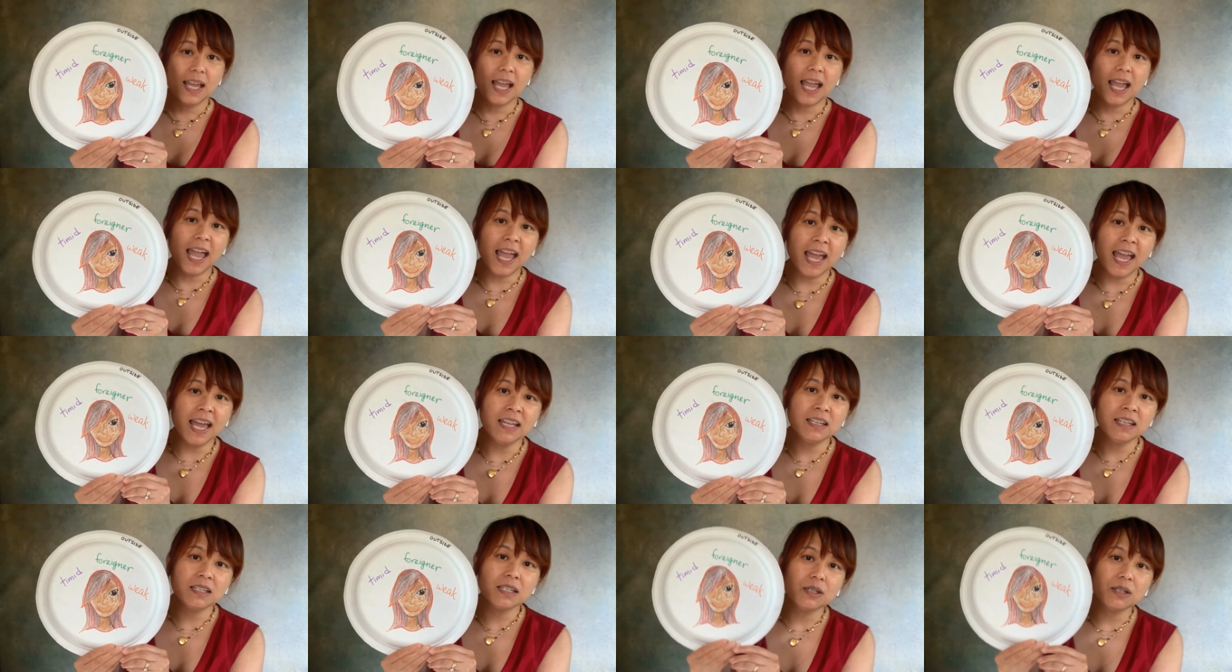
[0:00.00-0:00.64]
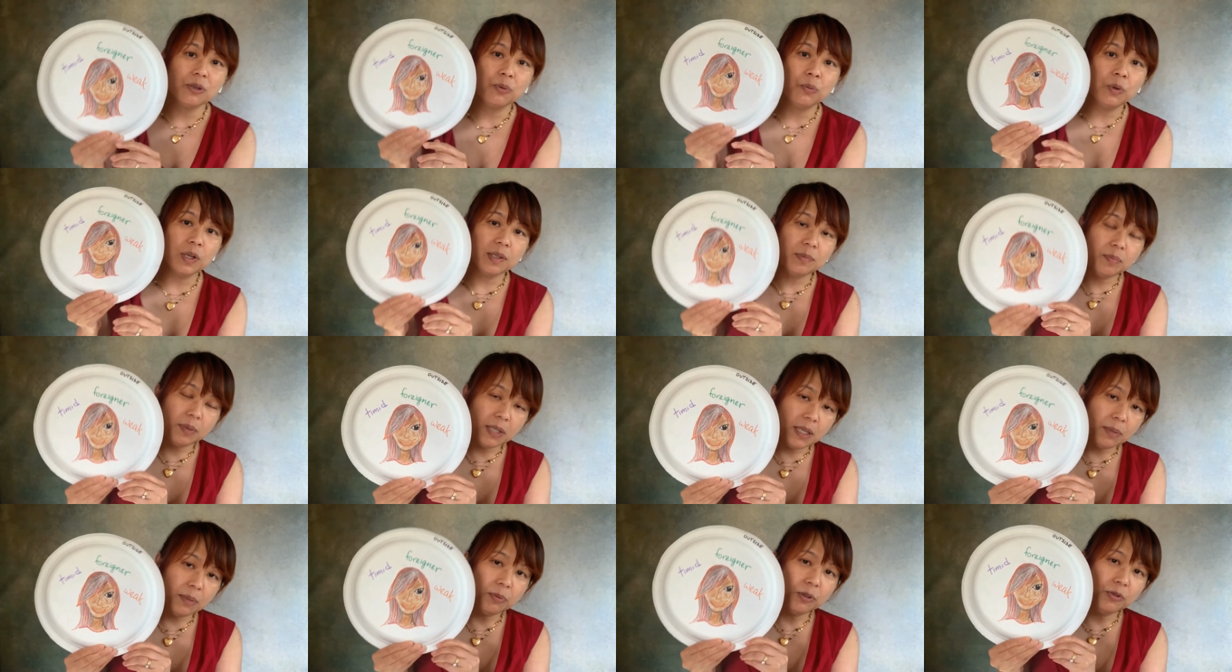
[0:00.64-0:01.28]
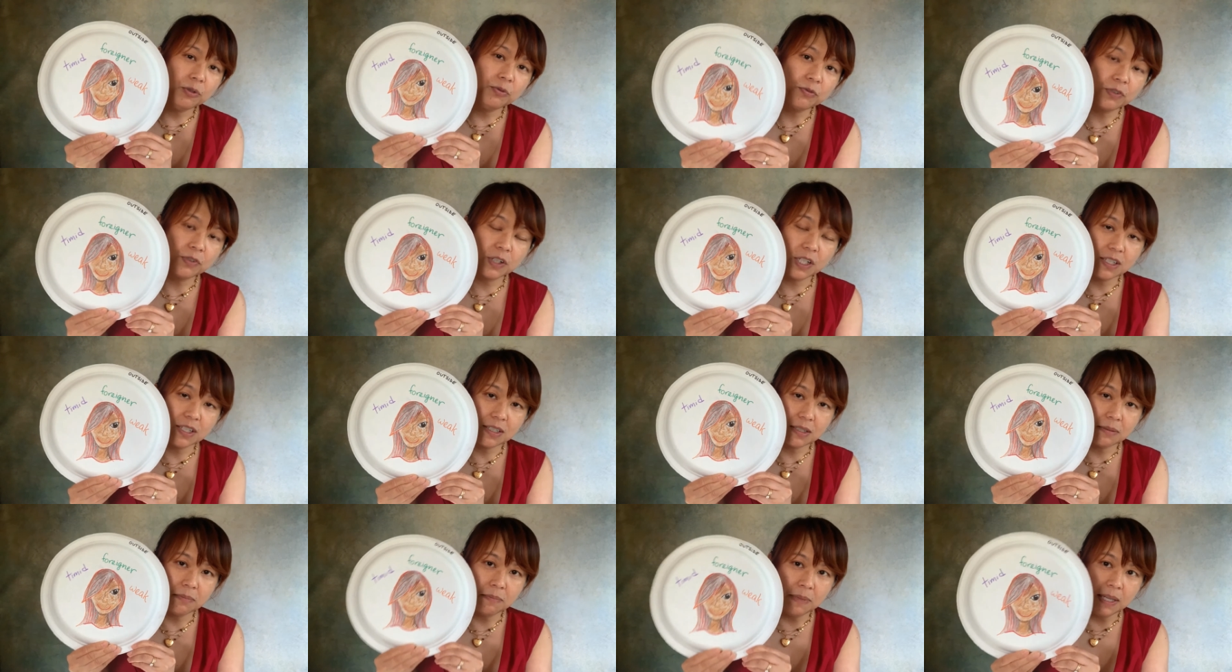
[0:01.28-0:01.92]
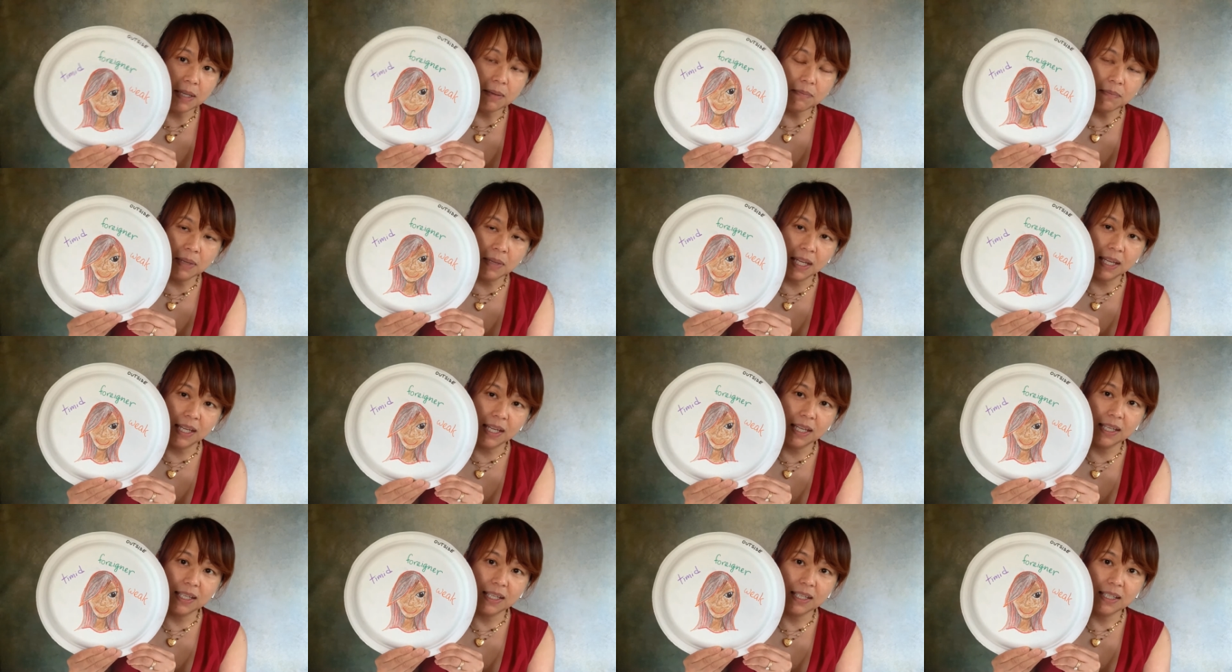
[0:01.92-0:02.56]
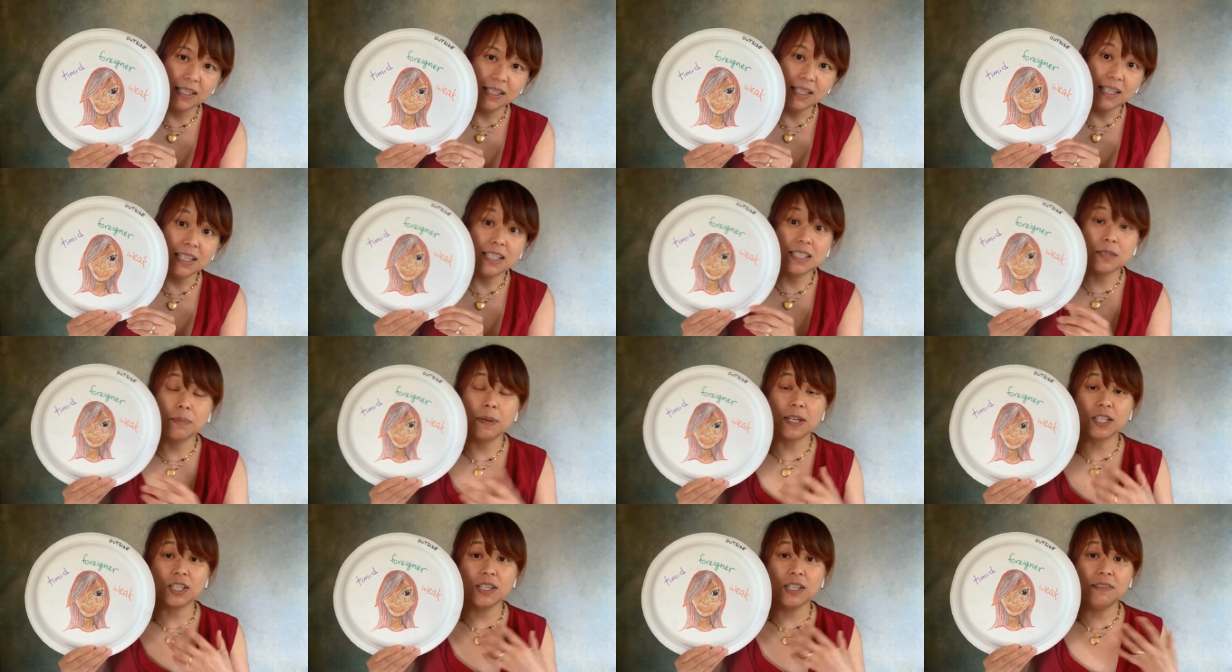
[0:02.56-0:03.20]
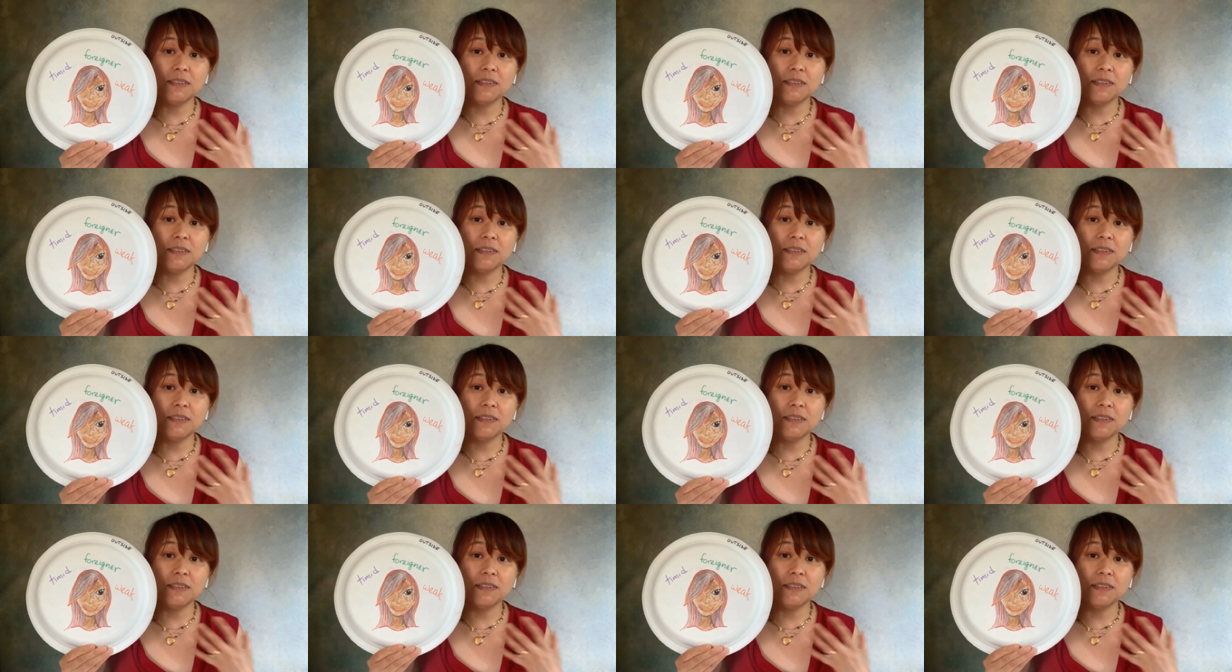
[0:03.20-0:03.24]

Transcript: And when people first meet me, especially